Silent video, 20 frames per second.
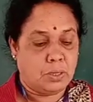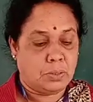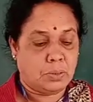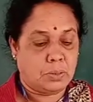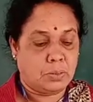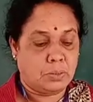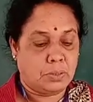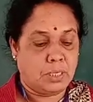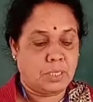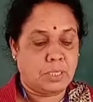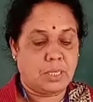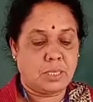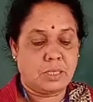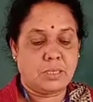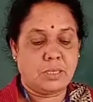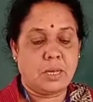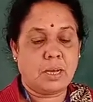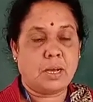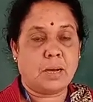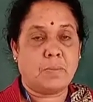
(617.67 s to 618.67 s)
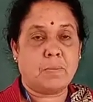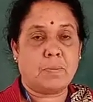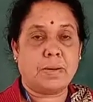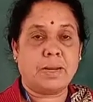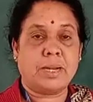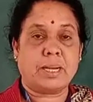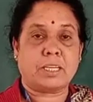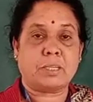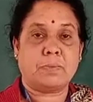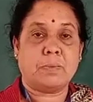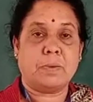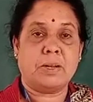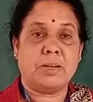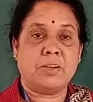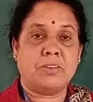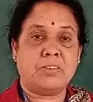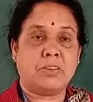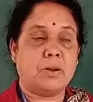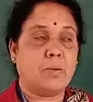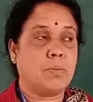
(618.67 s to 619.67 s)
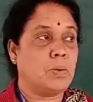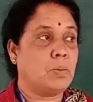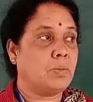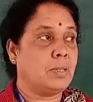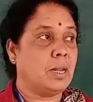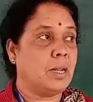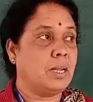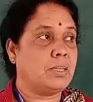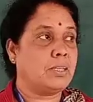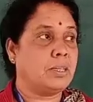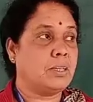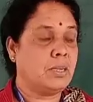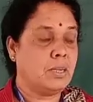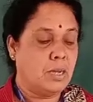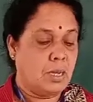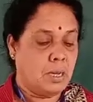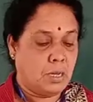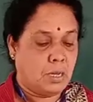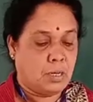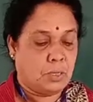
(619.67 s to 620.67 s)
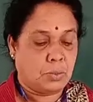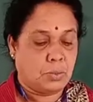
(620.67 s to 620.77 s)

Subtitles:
So, this is the complete explanation of the lesson.